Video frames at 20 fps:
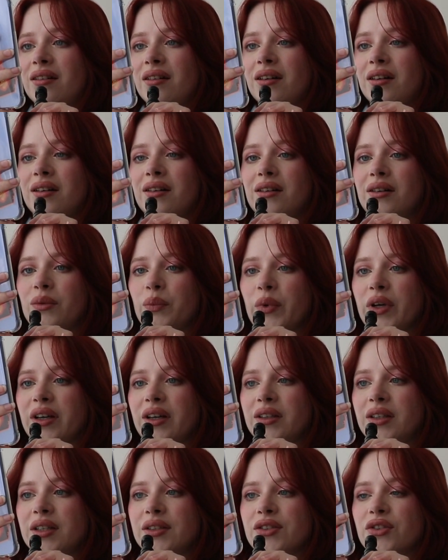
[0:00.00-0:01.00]
Oh my
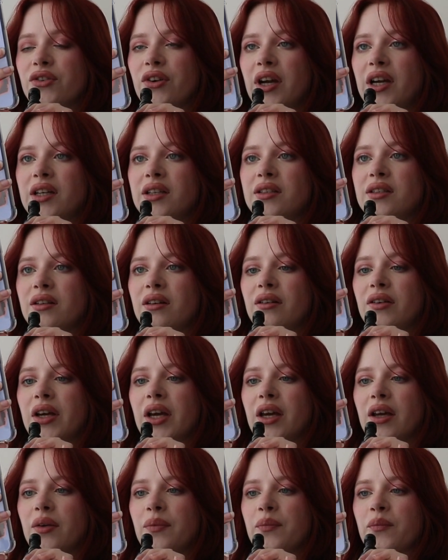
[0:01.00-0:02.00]
god, that's great.
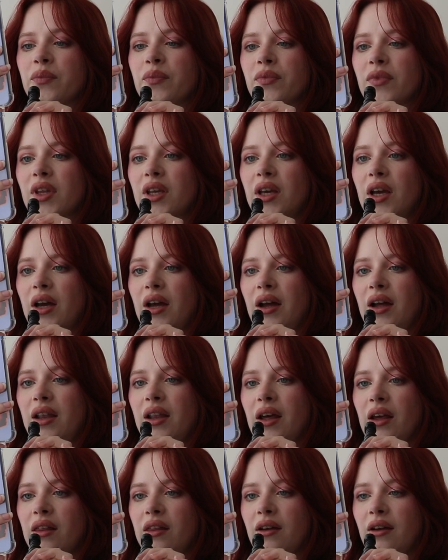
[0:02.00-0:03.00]
Okay. Yeah, I
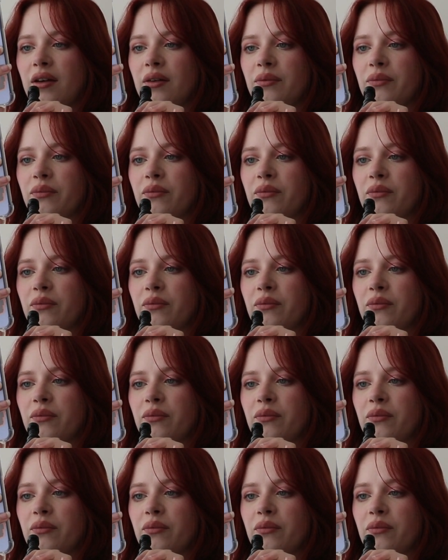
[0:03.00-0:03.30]
like that.